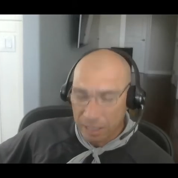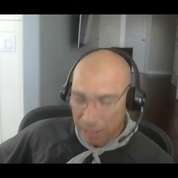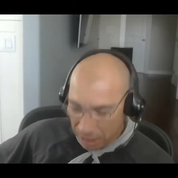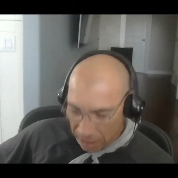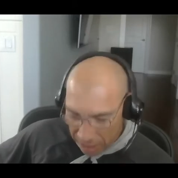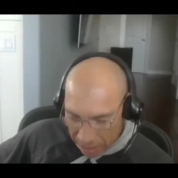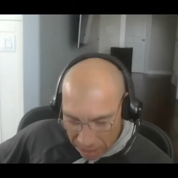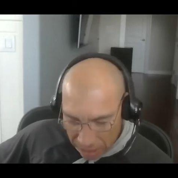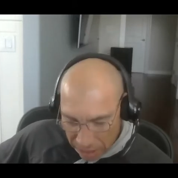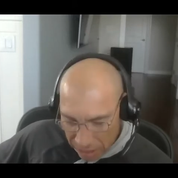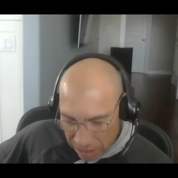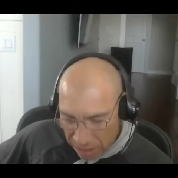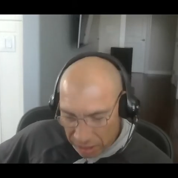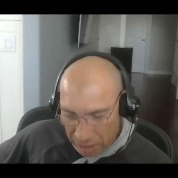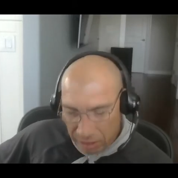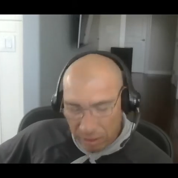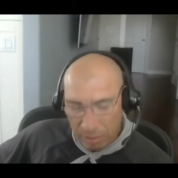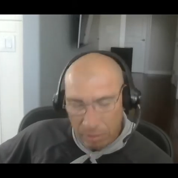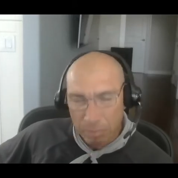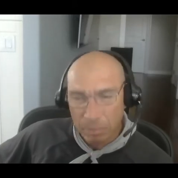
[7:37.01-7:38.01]
and to
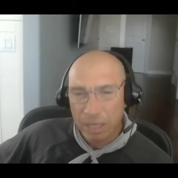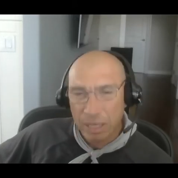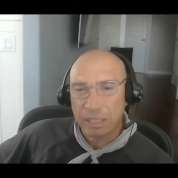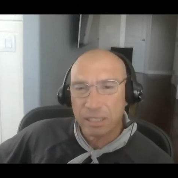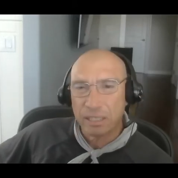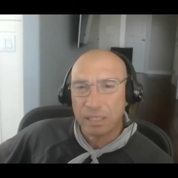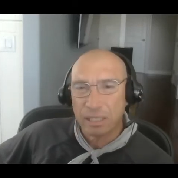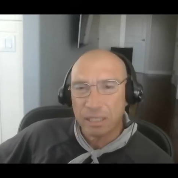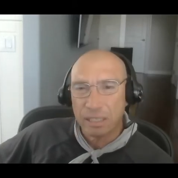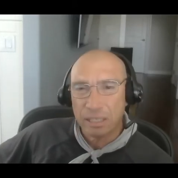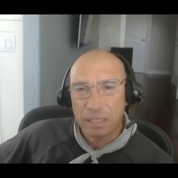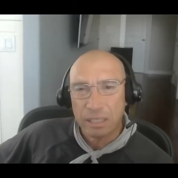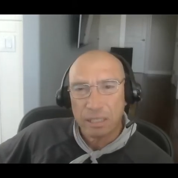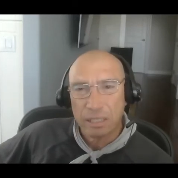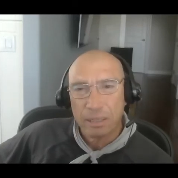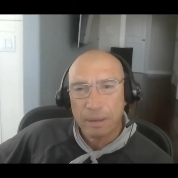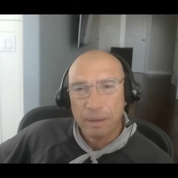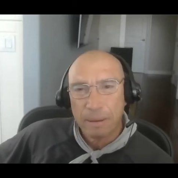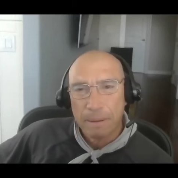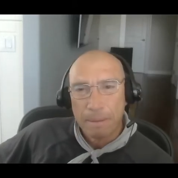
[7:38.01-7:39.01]
share the message,
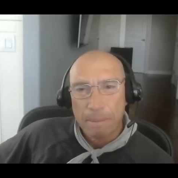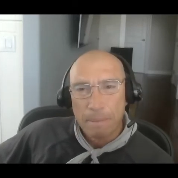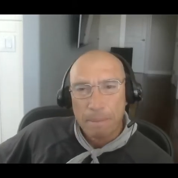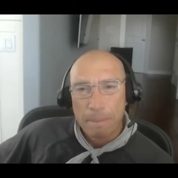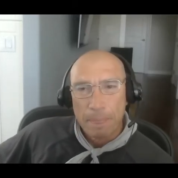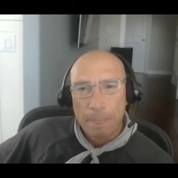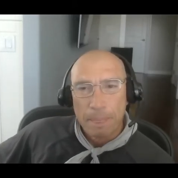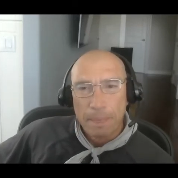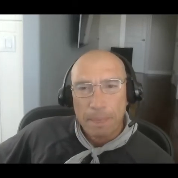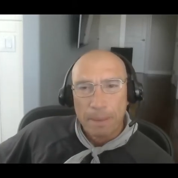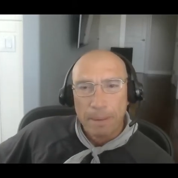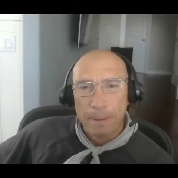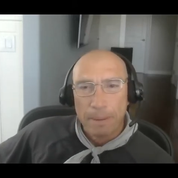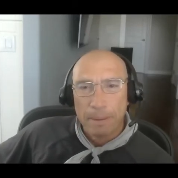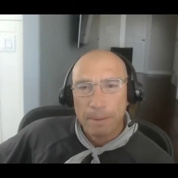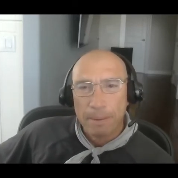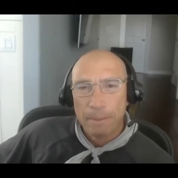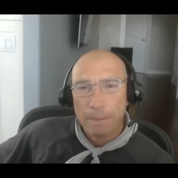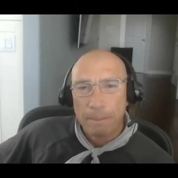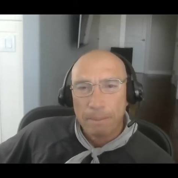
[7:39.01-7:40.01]
you
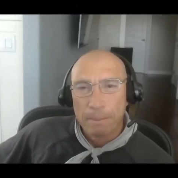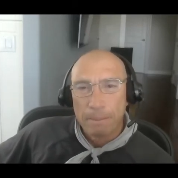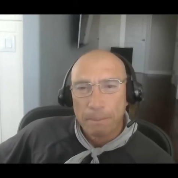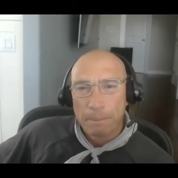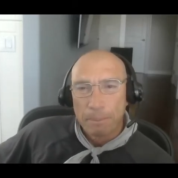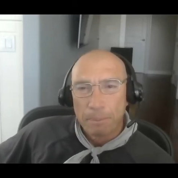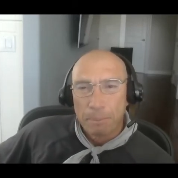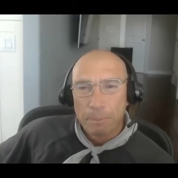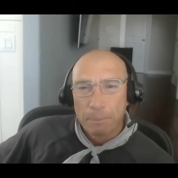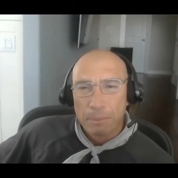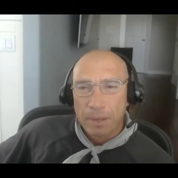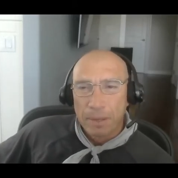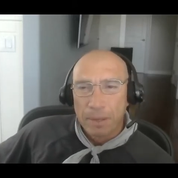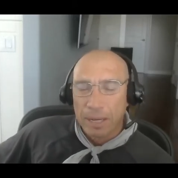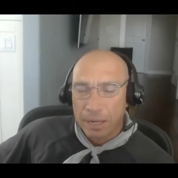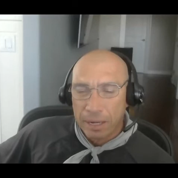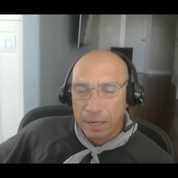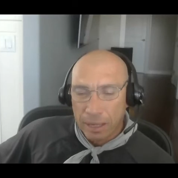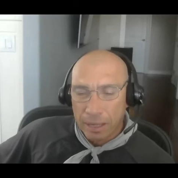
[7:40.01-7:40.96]
know. And